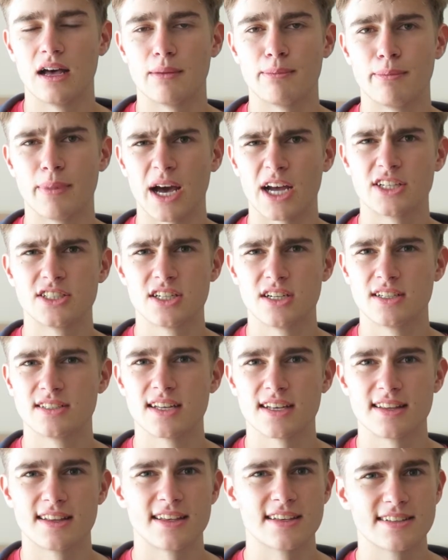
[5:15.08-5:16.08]
a
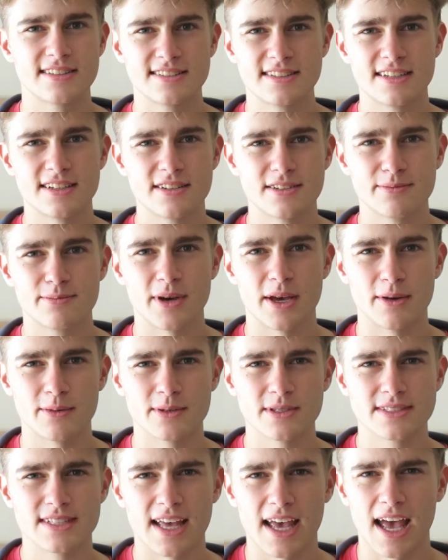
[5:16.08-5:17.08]
bachelor's, I think, still, but it
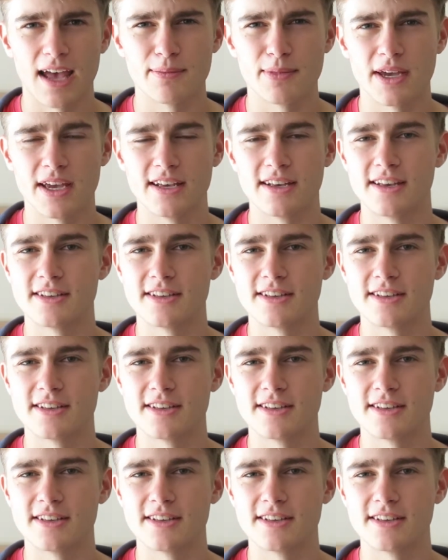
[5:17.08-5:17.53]
will say MA.